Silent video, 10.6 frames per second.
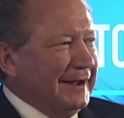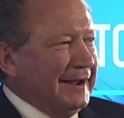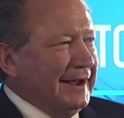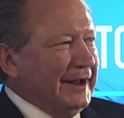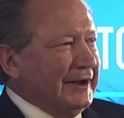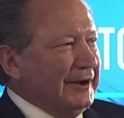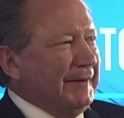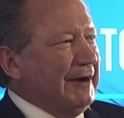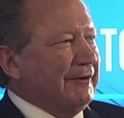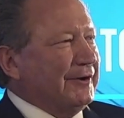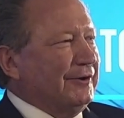And you may
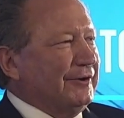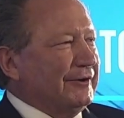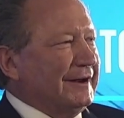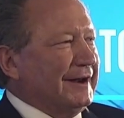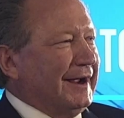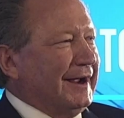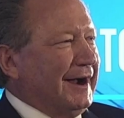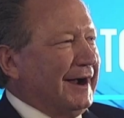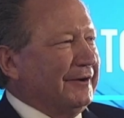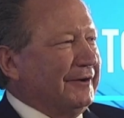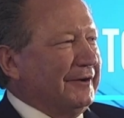recall, like I
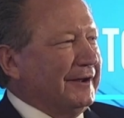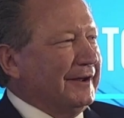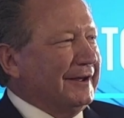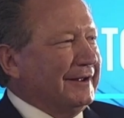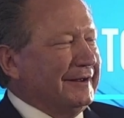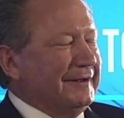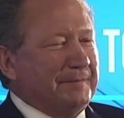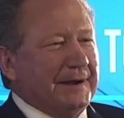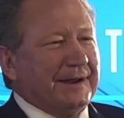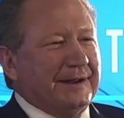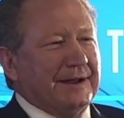do,
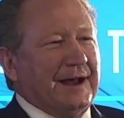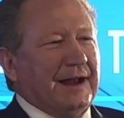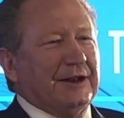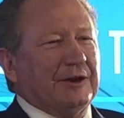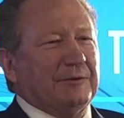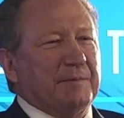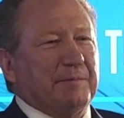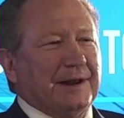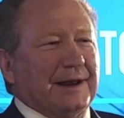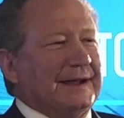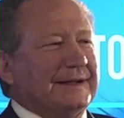being a little
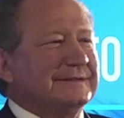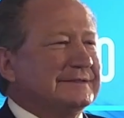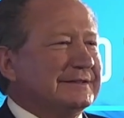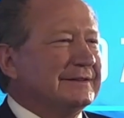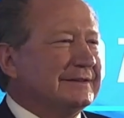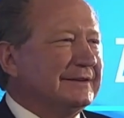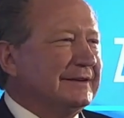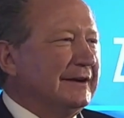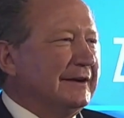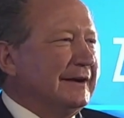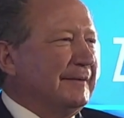perplexed
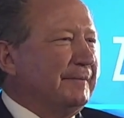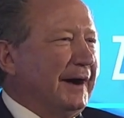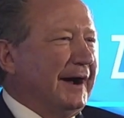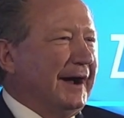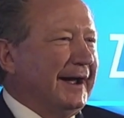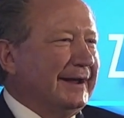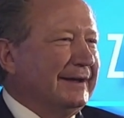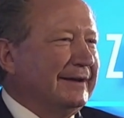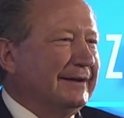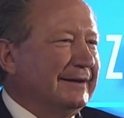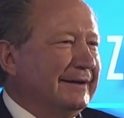by
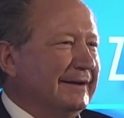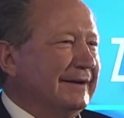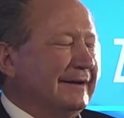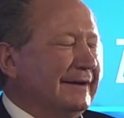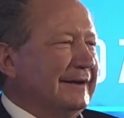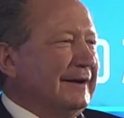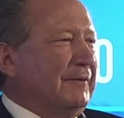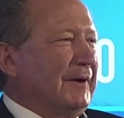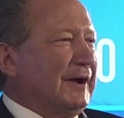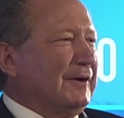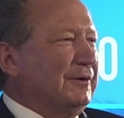
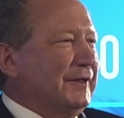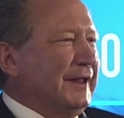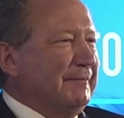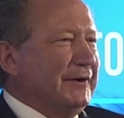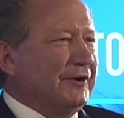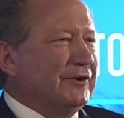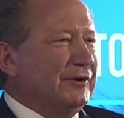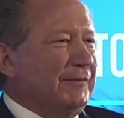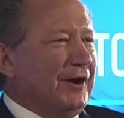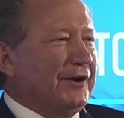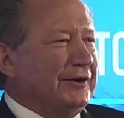what I call that miracle
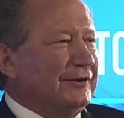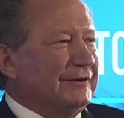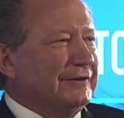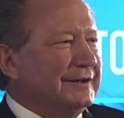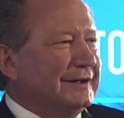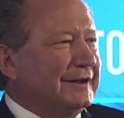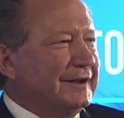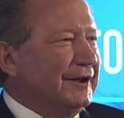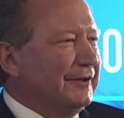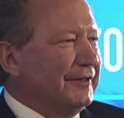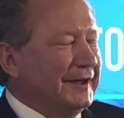molecule. You
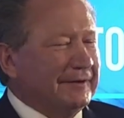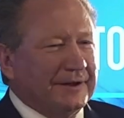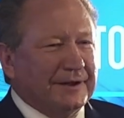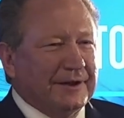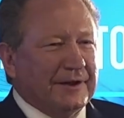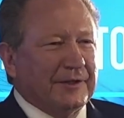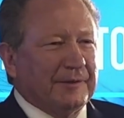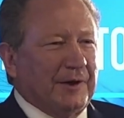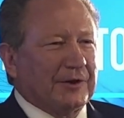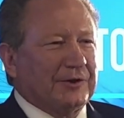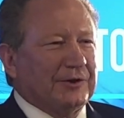know, the
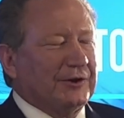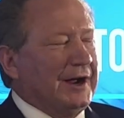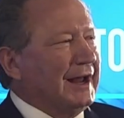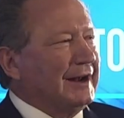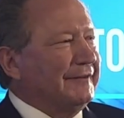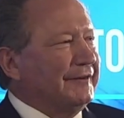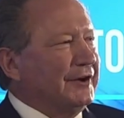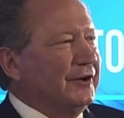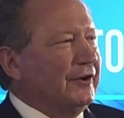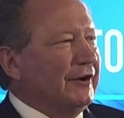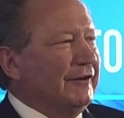molecule you hardly ever
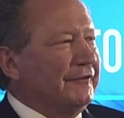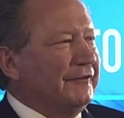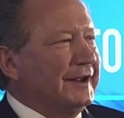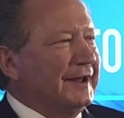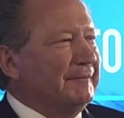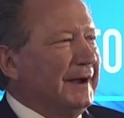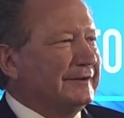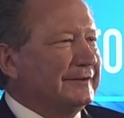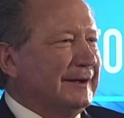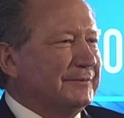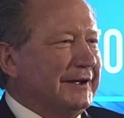heard of, yet makes
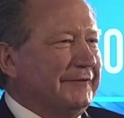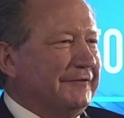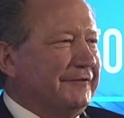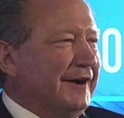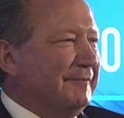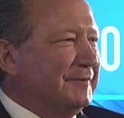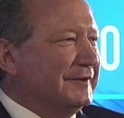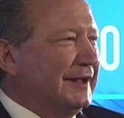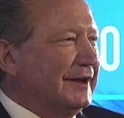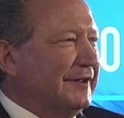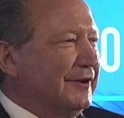up
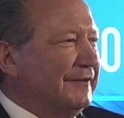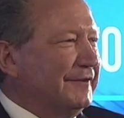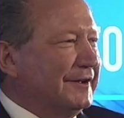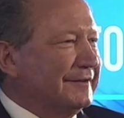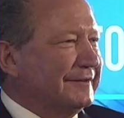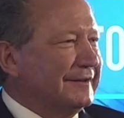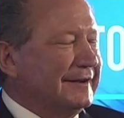75% of the universe,